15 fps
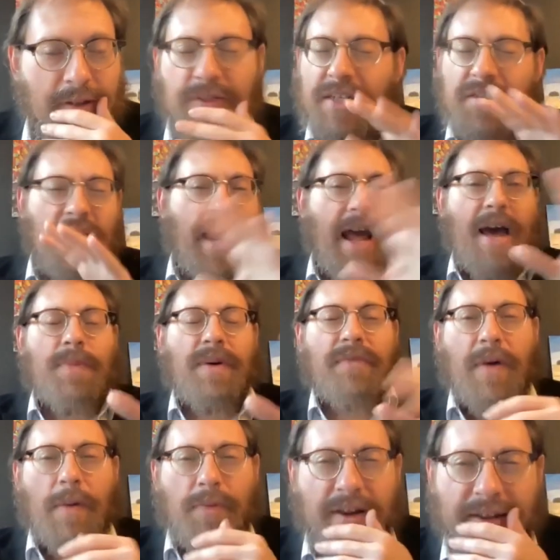such an epic
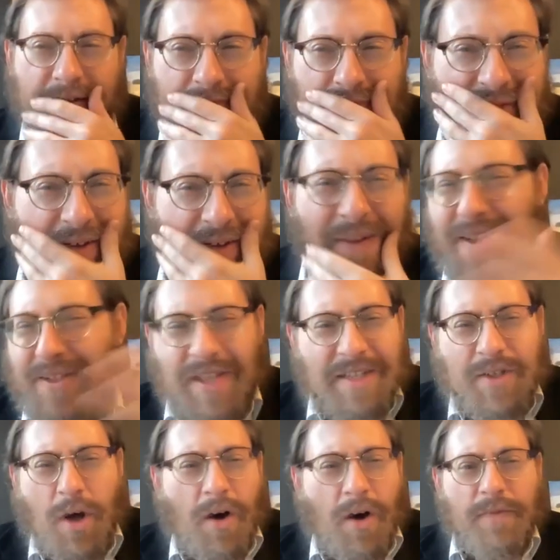Fabrengen. It's
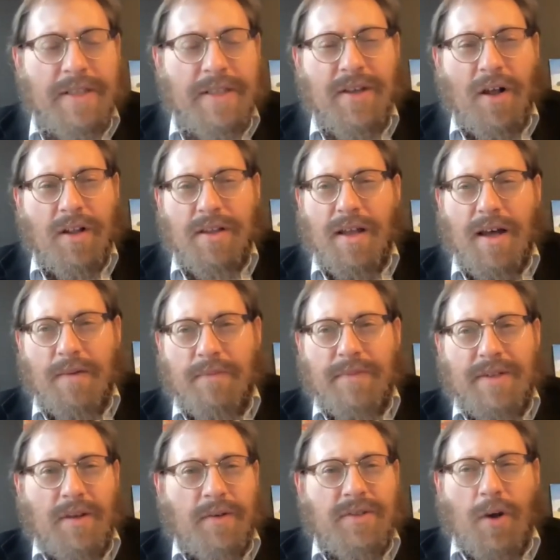it's all it's all
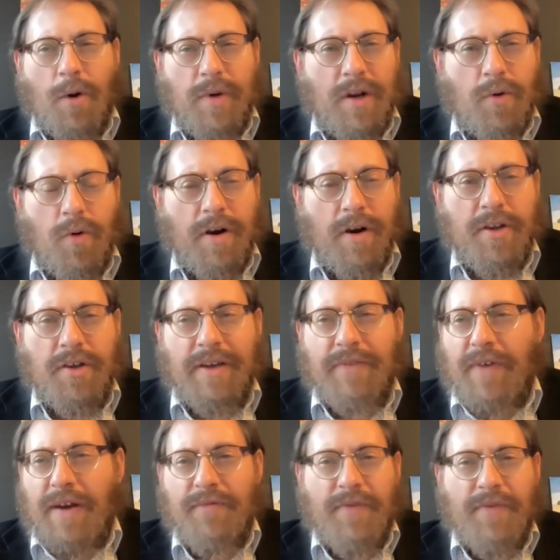um it's all recorded. You can
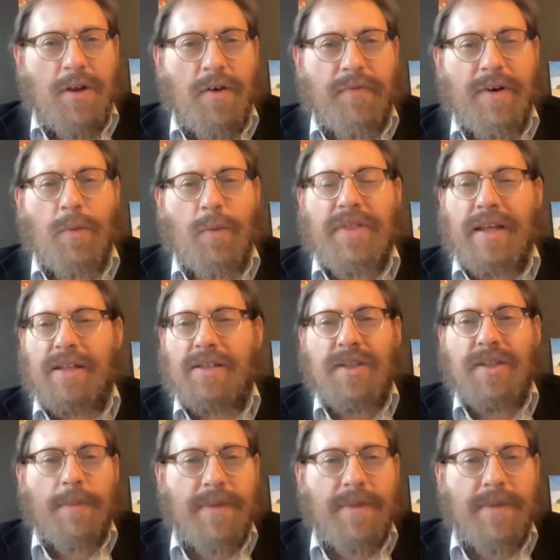find video of it with English